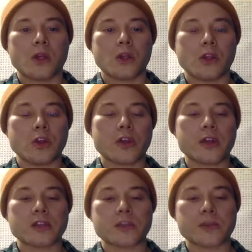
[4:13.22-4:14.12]
looking
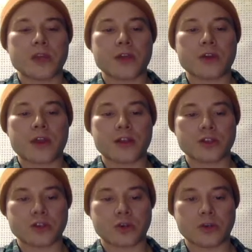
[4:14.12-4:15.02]
at some of the other
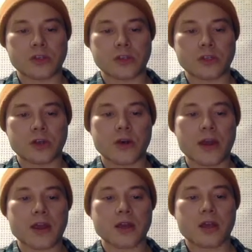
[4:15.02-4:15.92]
answer choices, all
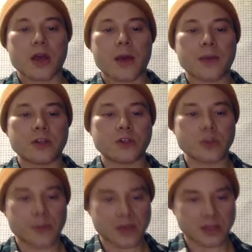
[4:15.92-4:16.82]
right? I'm going to do the
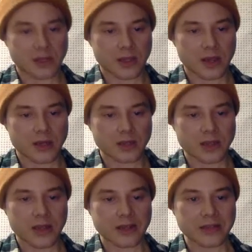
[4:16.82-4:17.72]
best I can to
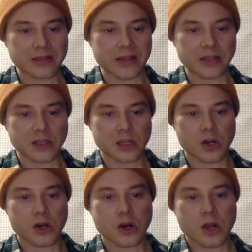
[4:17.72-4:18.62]
stay concise
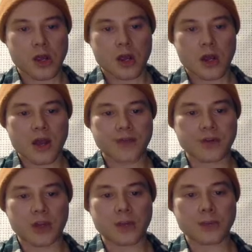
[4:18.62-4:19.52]
here. Now,
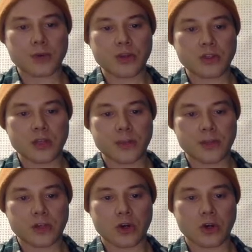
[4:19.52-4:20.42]
for imprinting,
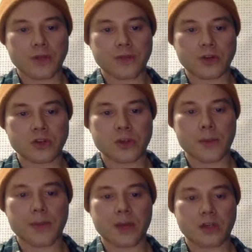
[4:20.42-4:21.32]
maternal versus
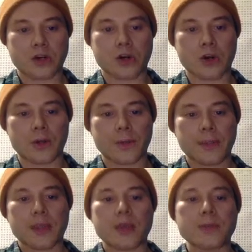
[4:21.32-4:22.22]
paternal,
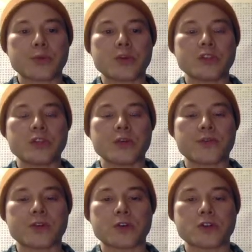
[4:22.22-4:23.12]
imprinting
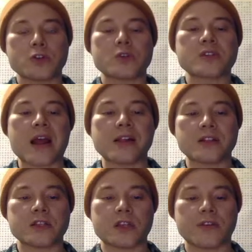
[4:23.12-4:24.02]
refers to
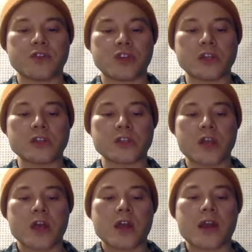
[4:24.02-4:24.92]
silencing of genes.
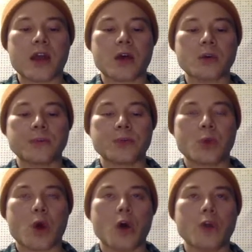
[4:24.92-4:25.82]
Now,
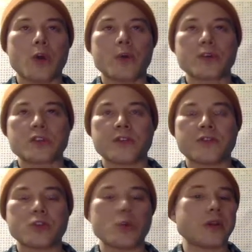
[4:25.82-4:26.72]
although we receive
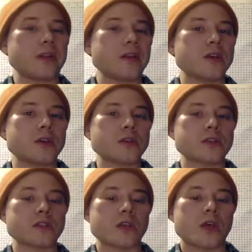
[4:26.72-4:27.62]
two
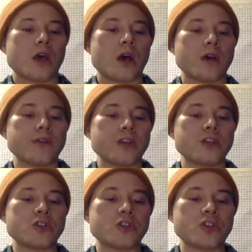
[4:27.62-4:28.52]
alleles of
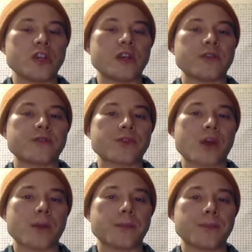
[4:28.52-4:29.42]
each gene
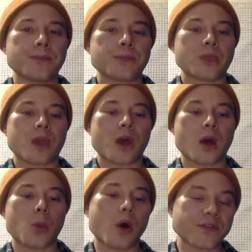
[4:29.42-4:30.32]
from
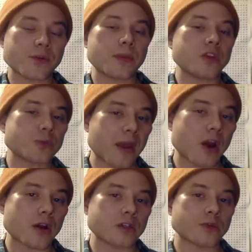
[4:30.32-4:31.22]
uh, one from each
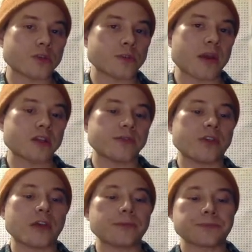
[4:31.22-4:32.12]
parent, respectively,